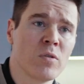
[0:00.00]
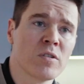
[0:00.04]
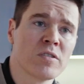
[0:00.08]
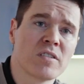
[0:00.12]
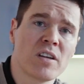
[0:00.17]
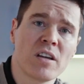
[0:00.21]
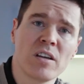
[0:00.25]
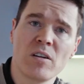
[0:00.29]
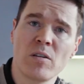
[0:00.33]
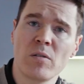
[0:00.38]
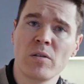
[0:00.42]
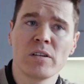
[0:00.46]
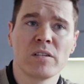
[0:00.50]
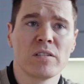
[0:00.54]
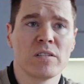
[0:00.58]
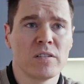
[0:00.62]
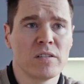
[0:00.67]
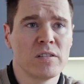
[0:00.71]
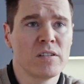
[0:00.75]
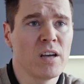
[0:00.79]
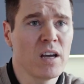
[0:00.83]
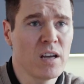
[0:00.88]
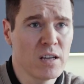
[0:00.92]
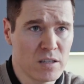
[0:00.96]
will say, you know what?
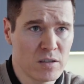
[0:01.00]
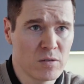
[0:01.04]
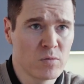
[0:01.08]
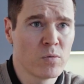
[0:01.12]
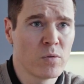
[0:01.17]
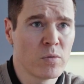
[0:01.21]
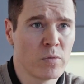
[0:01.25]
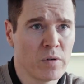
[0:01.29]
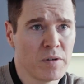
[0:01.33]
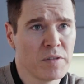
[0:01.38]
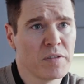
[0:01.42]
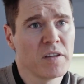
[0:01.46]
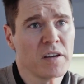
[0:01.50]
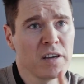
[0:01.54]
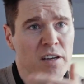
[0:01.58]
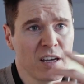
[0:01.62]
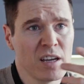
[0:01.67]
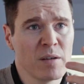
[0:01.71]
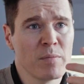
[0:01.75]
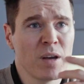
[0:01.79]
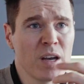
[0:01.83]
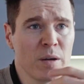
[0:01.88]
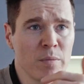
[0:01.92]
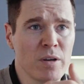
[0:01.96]
Yes, we were
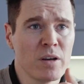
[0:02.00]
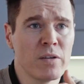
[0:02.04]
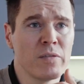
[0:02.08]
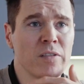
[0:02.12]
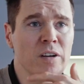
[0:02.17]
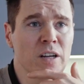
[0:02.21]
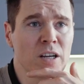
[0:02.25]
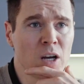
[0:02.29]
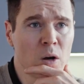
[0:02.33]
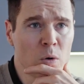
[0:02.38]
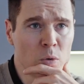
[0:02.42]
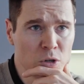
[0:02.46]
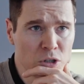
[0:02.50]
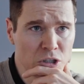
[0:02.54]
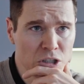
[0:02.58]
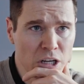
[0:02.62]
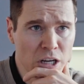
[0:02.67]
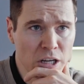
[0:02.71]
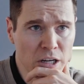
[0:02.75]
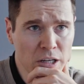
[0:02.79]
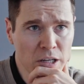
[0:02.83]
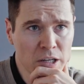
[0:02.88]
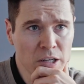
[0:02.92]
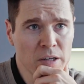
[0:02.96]
thinking maybe of
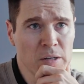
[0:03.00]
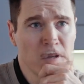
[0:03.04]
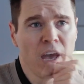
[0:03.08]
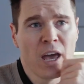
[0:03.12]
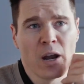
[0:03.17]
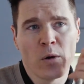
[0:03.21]
negotiating.